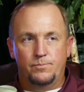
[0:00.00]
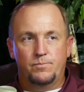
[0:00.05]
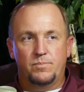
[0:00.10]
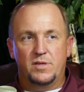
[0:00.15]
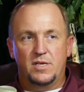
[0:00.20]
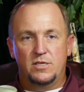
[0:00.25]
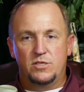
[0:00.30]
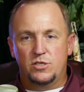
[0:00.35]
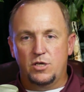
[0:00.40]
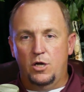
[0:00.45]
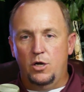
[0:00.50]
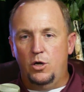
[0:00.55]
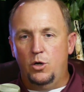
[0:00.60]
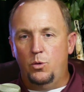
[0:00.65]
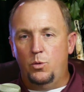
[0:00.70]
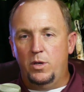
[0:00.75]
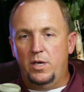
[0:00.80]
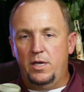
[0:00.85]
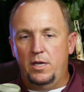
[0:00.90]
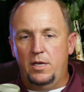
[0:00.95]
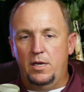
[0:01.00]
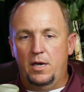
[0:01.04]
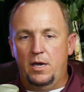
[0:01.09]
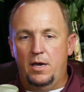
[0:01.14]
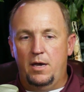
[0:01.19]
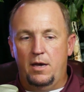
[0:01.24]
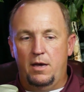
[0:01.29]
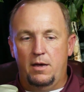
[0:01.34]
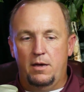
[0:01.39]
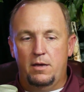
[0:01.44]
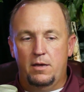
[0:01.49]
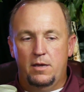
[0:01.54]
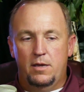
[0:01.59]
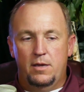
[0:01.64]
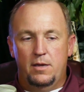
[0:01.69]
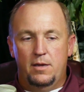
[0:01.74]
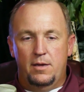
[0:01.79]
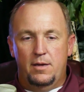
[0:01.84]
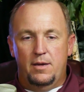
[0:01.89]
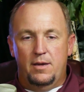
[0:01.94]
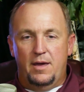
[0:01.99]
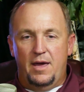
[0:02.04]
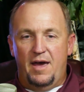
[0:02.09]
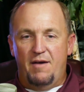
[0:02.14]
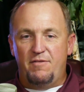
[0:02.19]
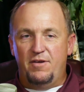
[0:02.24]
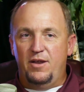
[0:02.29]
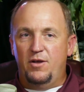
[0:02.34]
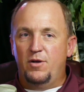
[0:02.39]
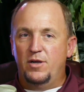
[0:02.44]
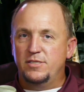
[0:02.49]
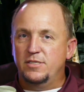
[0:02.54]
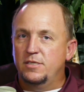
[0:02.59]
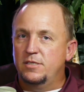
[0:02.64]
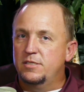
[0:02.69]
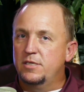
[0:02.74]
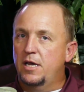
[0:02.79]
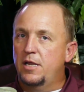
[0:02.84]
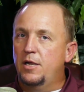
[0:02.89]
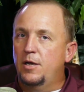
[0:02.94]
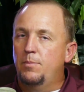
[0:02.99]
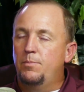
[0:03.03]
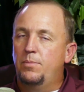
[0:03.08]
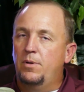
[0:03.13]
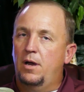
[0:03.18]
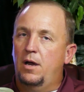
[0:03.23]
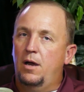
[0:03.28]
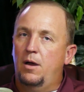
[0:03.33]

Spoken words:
So we have an interesting setup.